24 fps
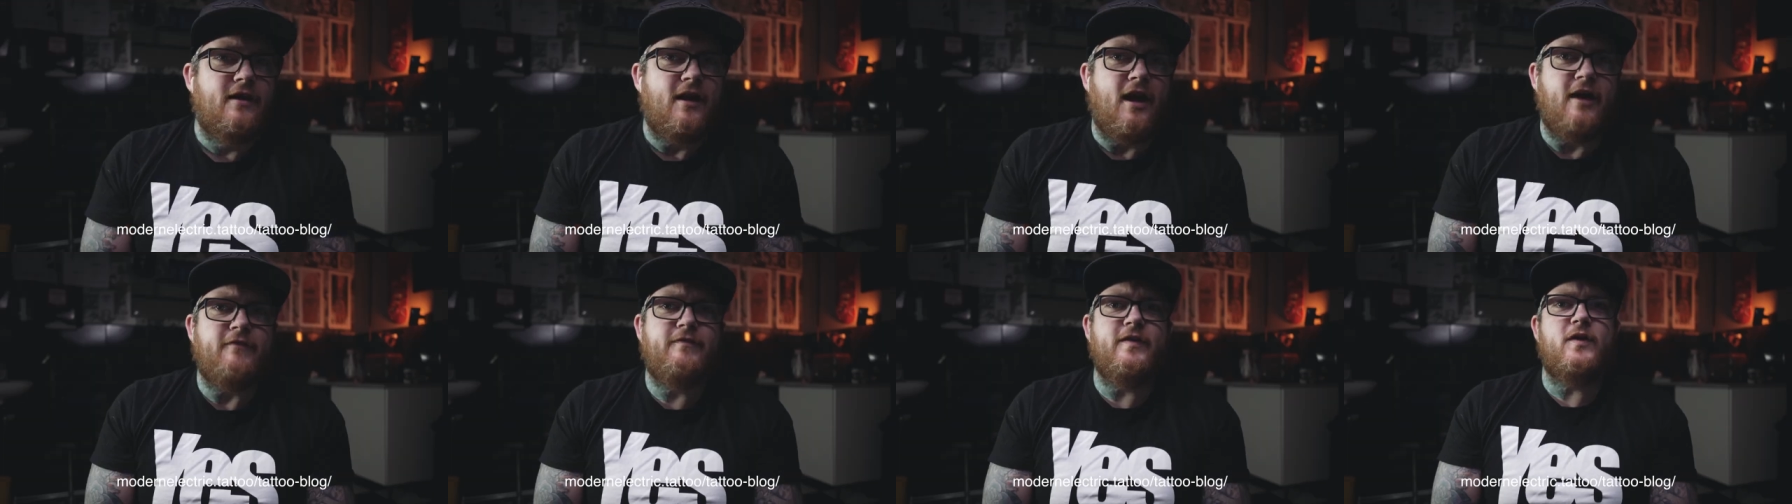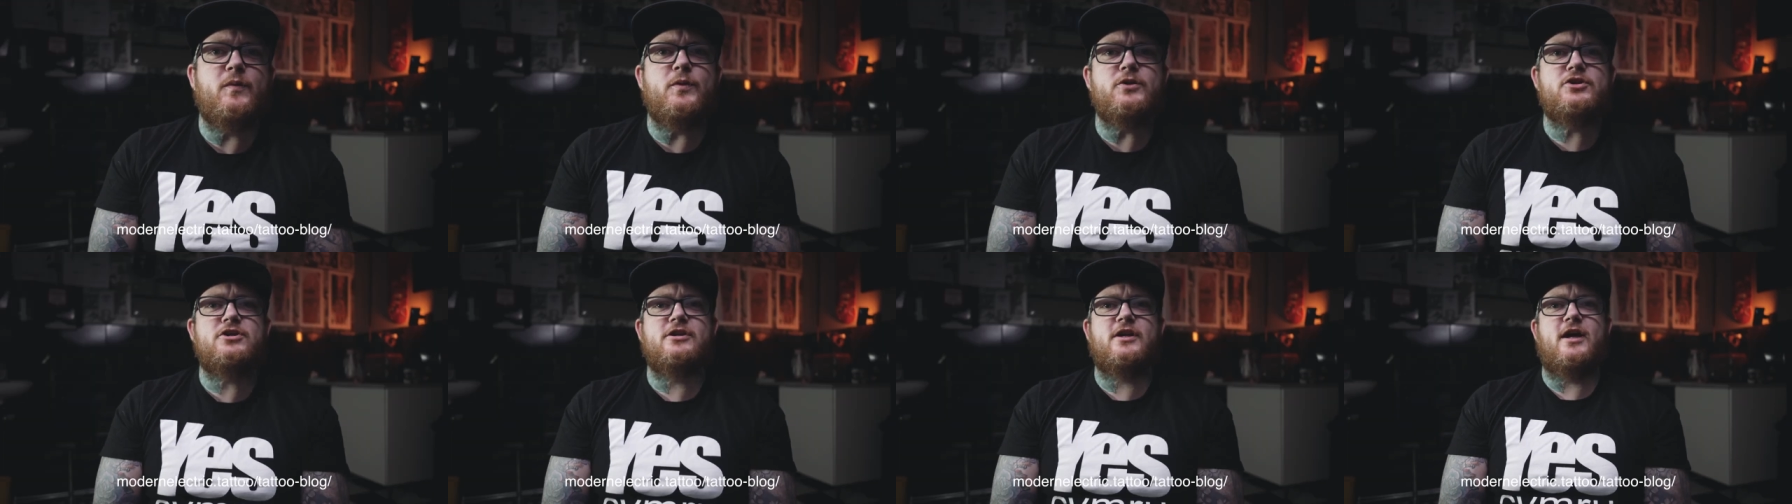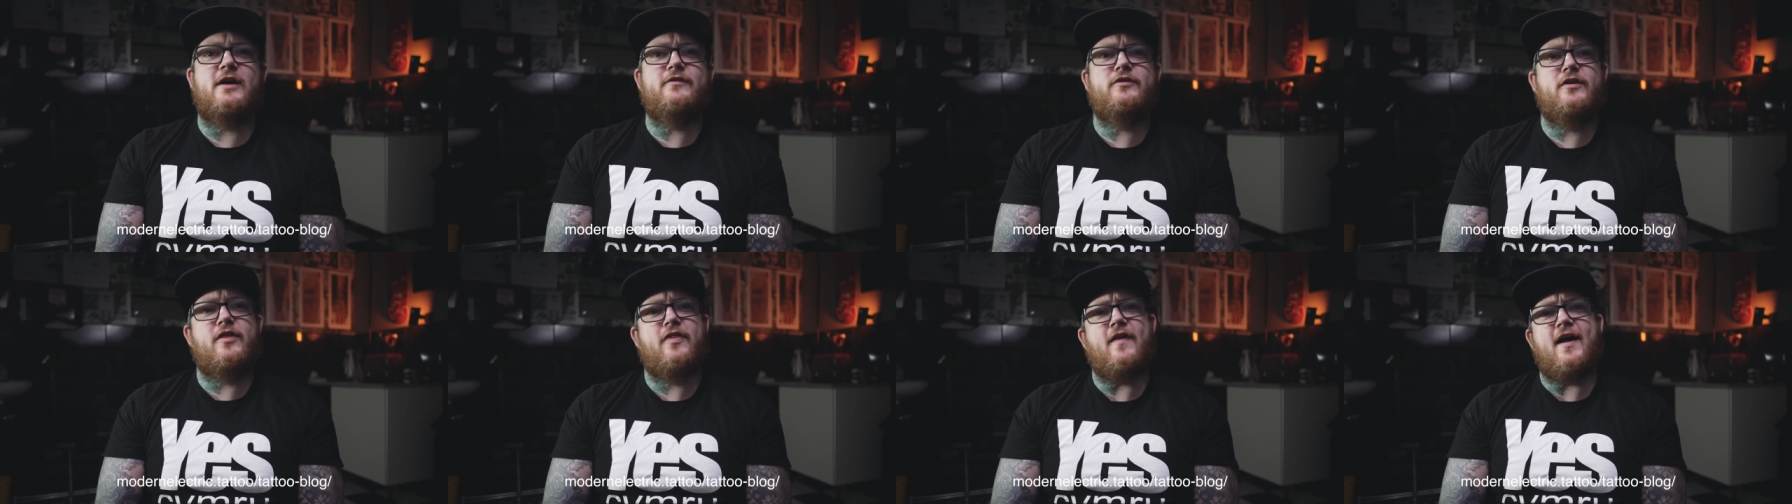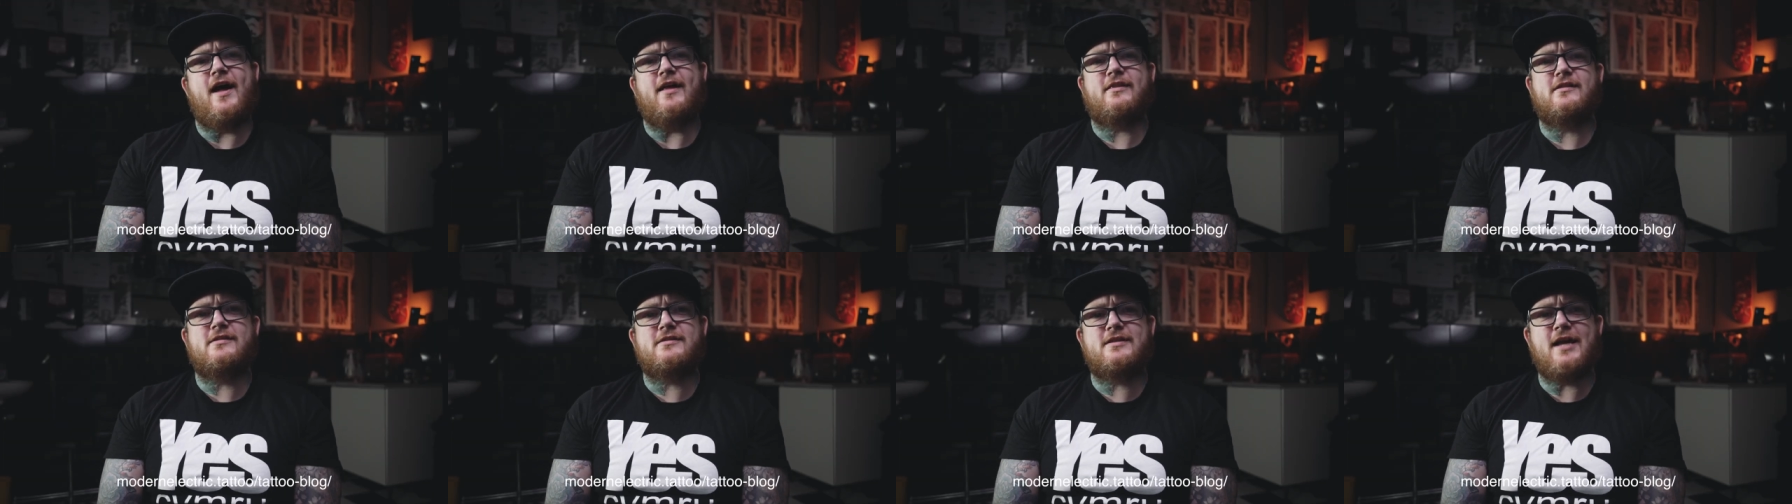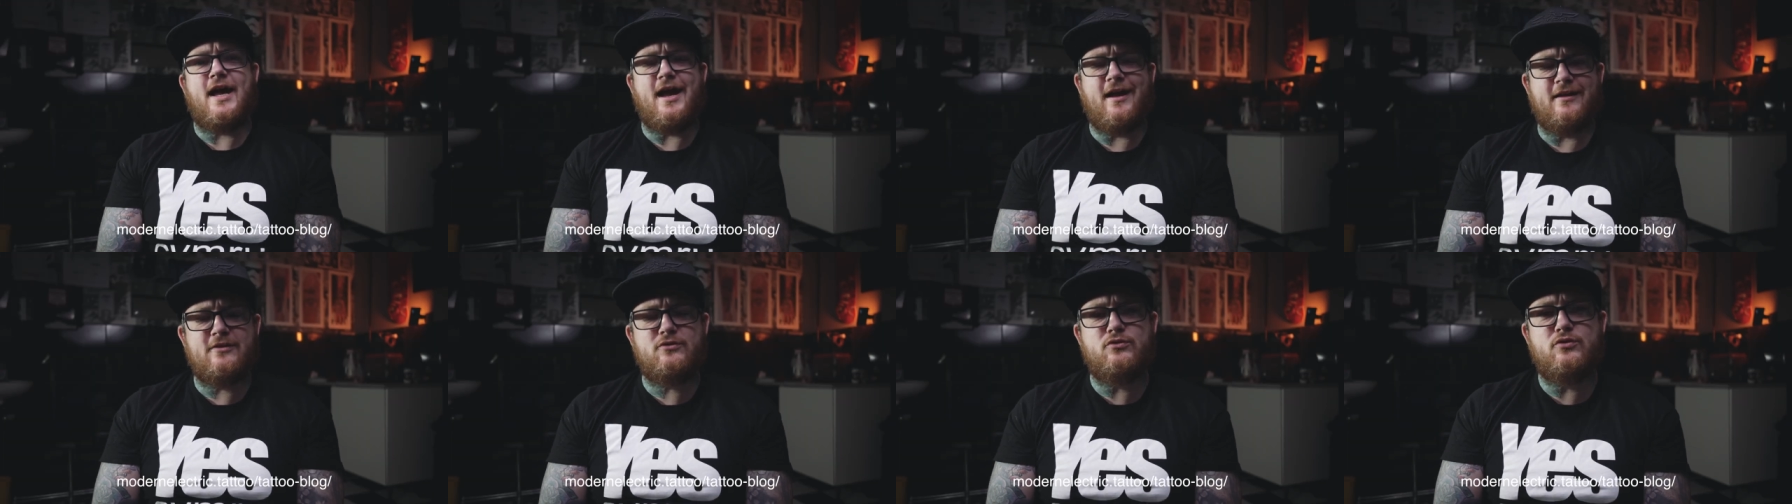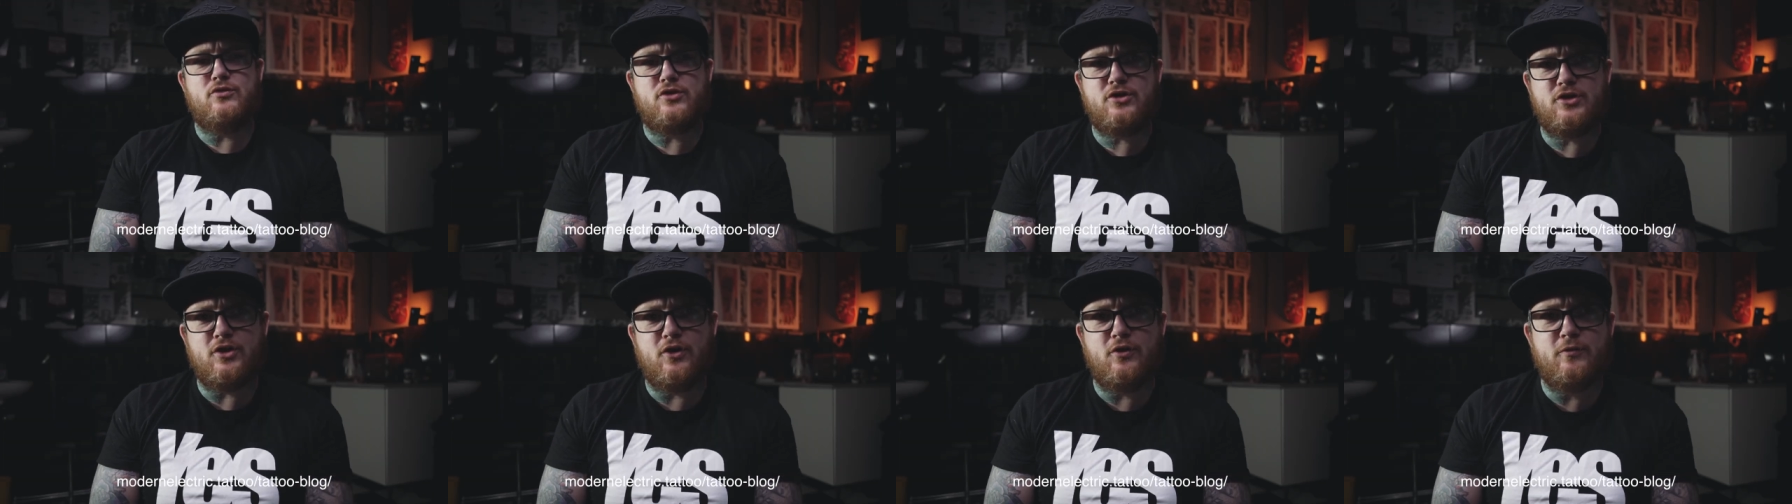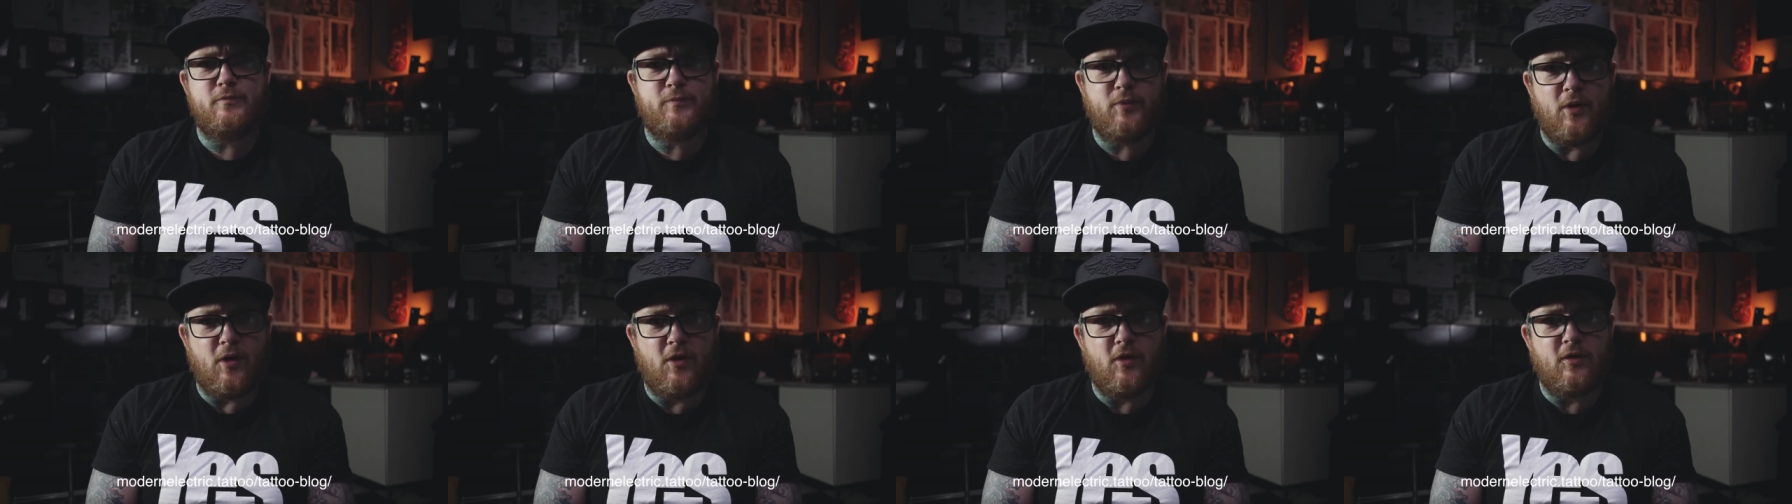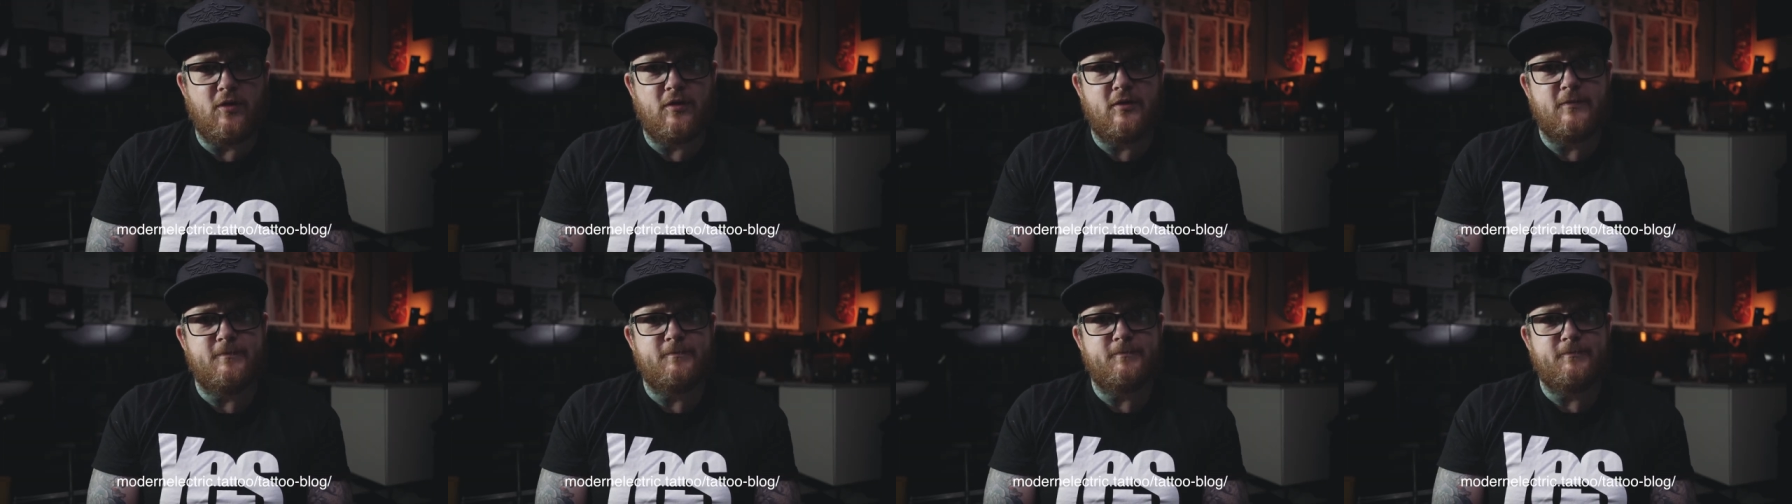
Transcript: I think we should have a That Tattoo Show blog.